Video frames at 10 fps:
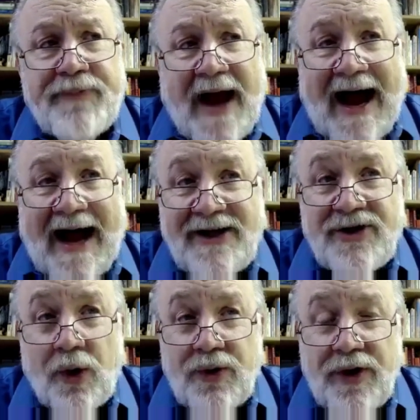I
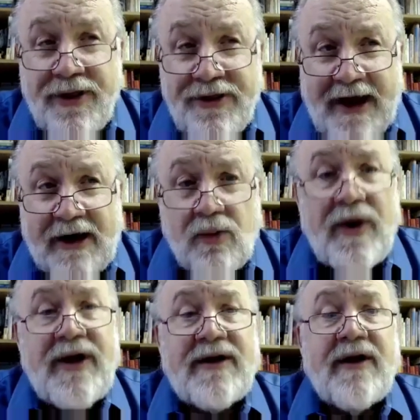don't think
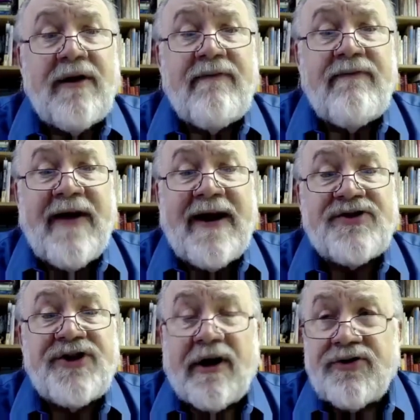we can
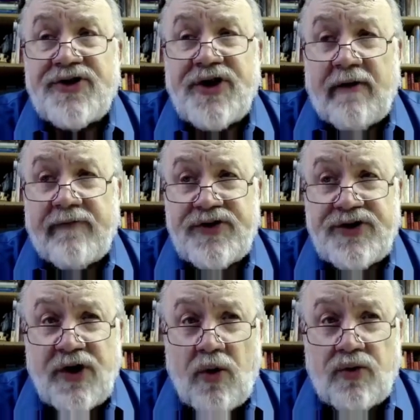fancy ourselves
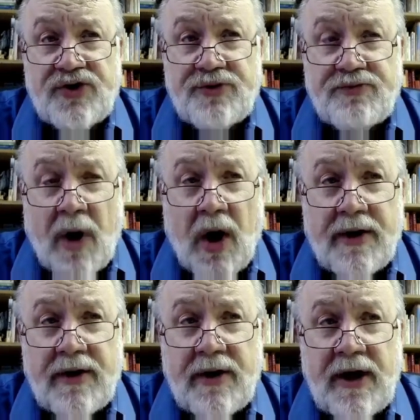so
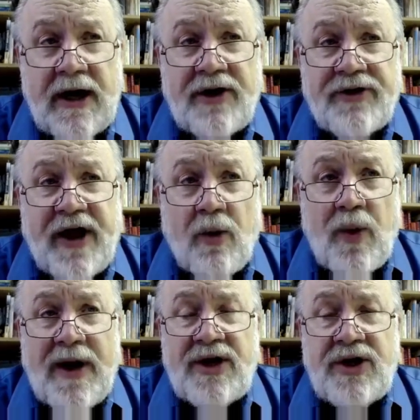smart that
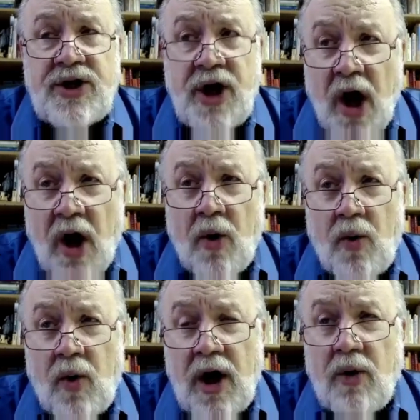we
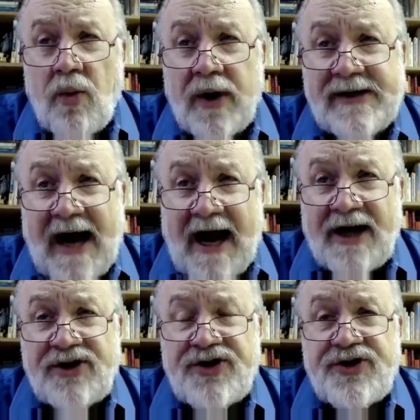know what
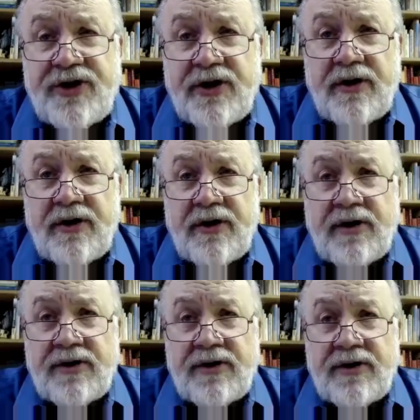God's
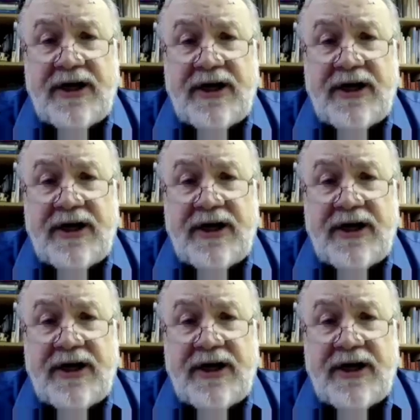deal in